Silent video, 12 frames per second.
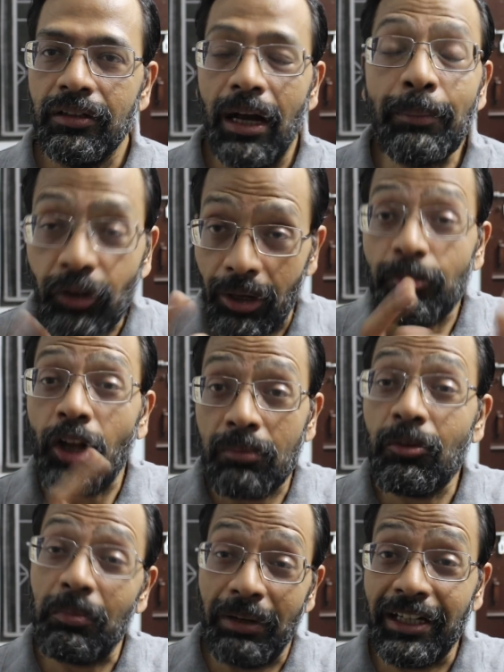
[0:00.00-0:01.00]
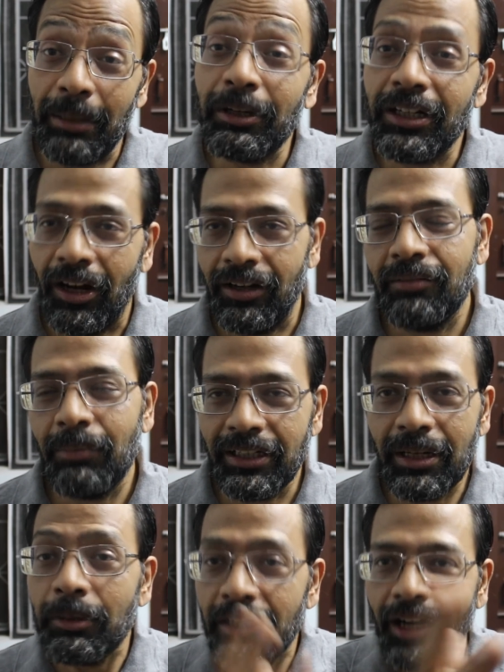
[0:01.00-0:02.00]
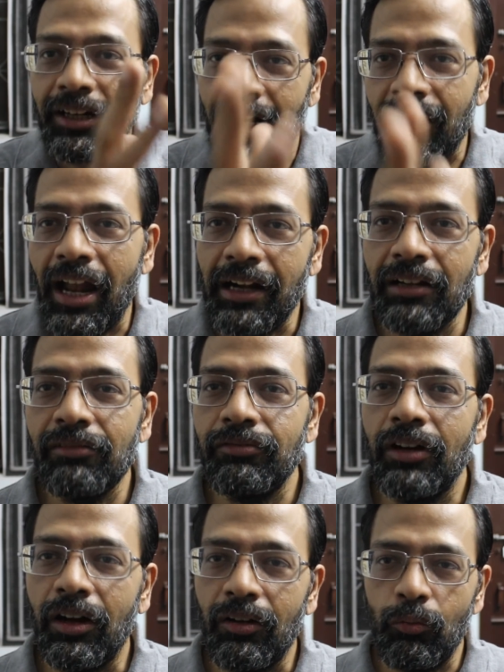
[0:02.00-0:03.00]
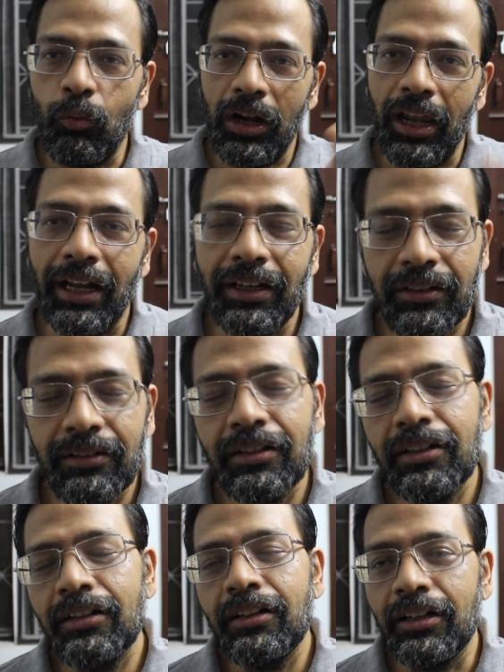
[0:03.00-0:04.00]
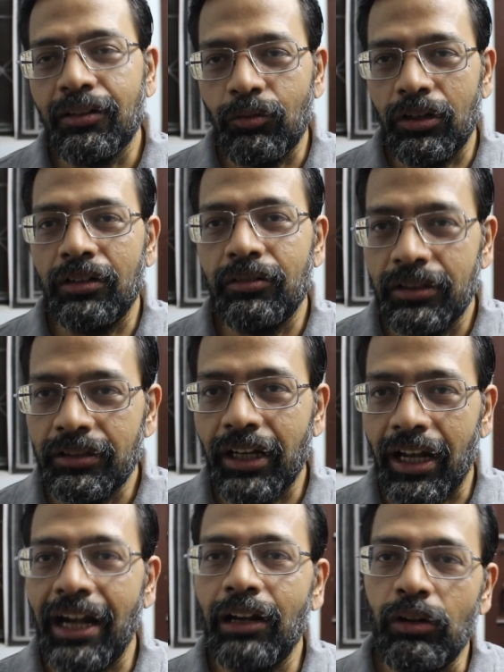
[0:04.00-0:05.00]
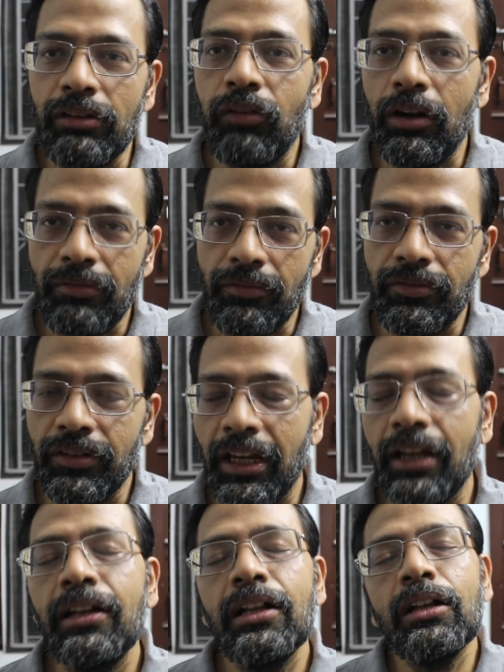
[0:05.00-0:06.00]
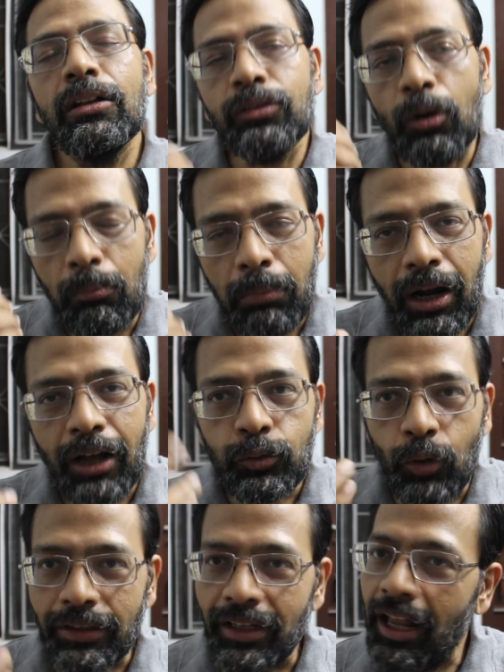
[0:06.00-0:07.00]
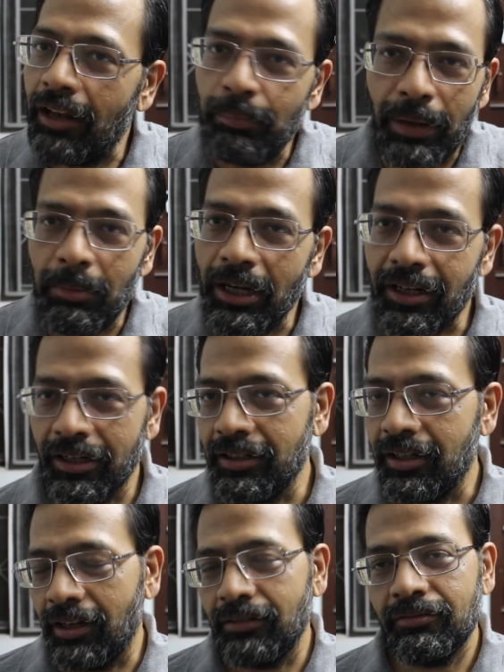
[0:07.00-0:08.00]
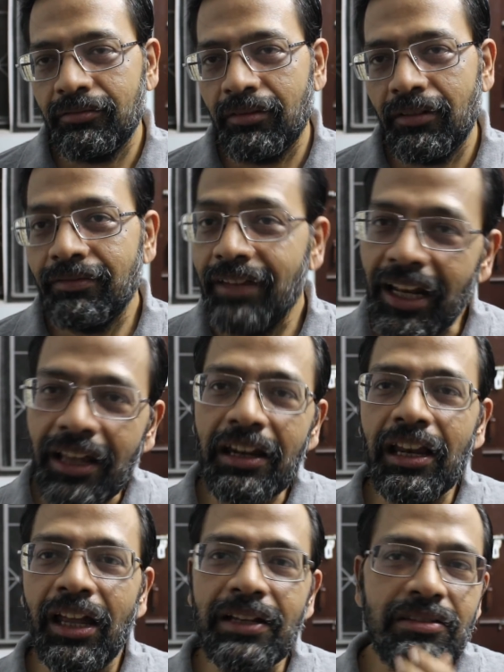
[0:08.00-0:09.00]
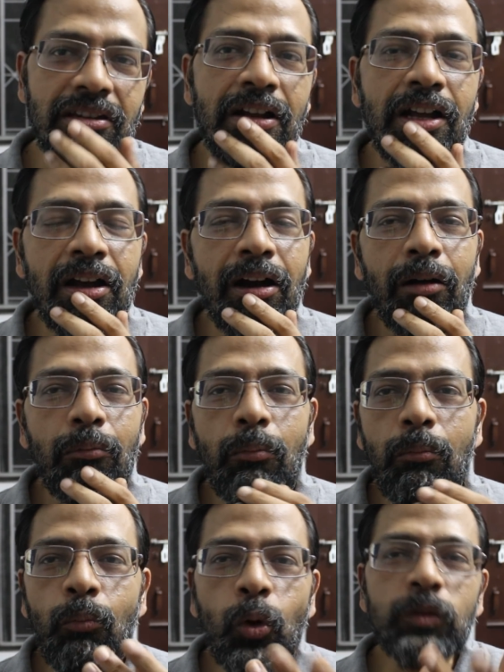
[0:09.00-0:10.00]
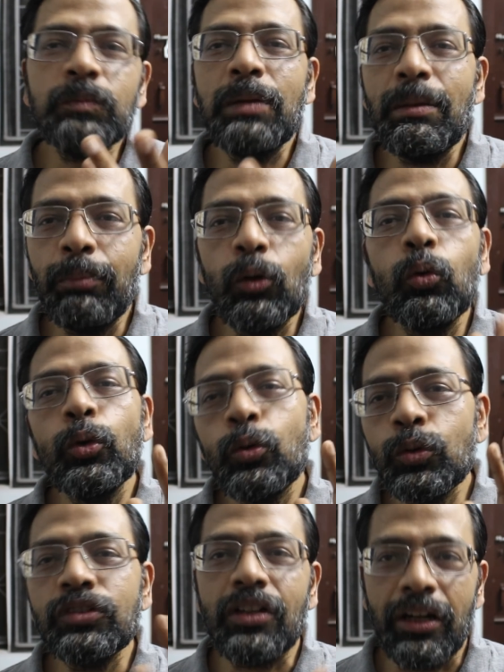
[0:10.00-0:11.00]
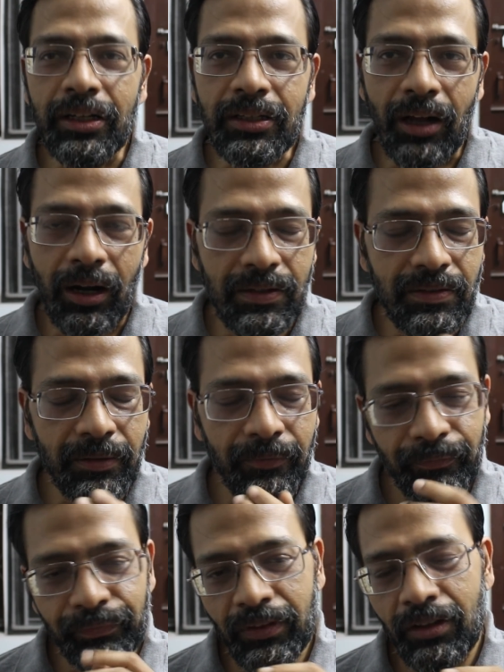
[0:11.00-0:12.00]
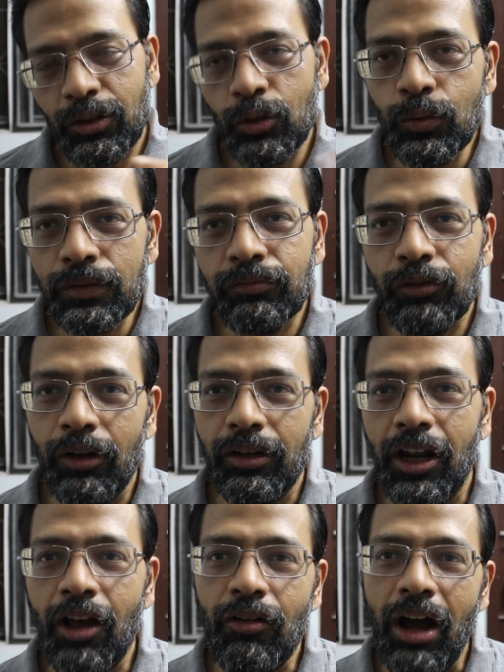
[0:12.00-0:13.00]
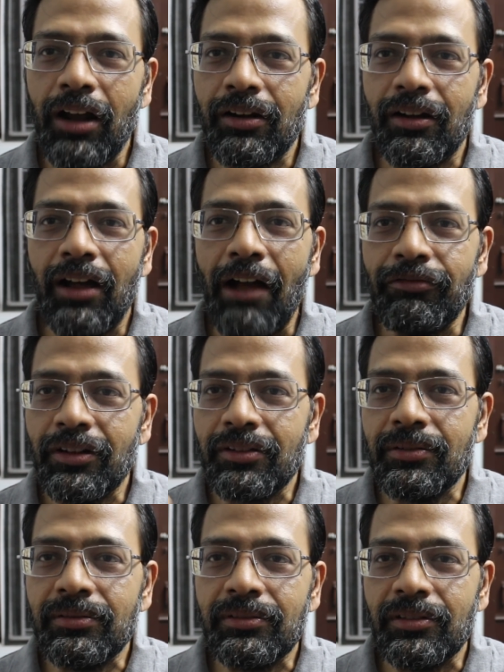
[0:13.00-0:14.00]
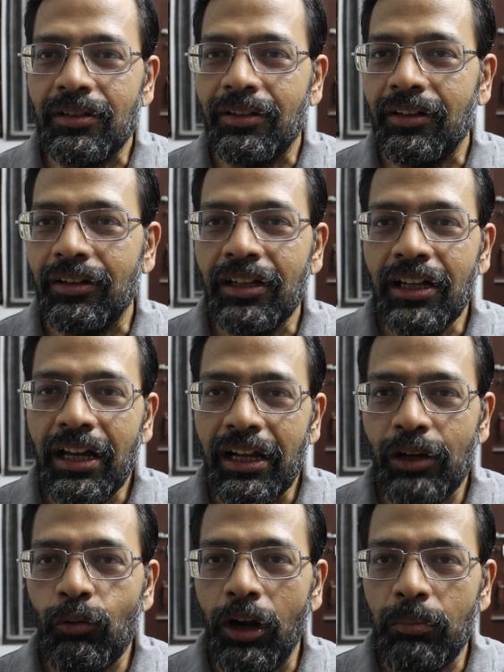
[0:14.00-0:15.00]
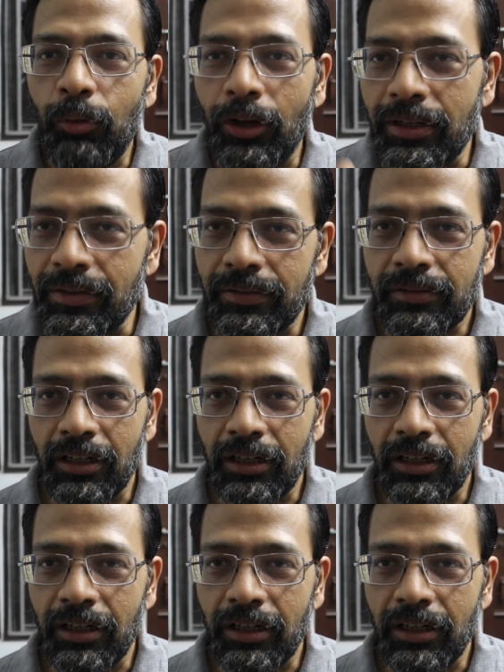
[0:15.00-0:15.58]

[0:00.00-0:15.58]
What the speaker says: I'm sorry, I'm talking about my debit card. My debit card can handle 1 lakh. It can handle only 45, 50k. So I said I'll pay by credit card. Then I realized most people who use credit cards use, are after this reward points,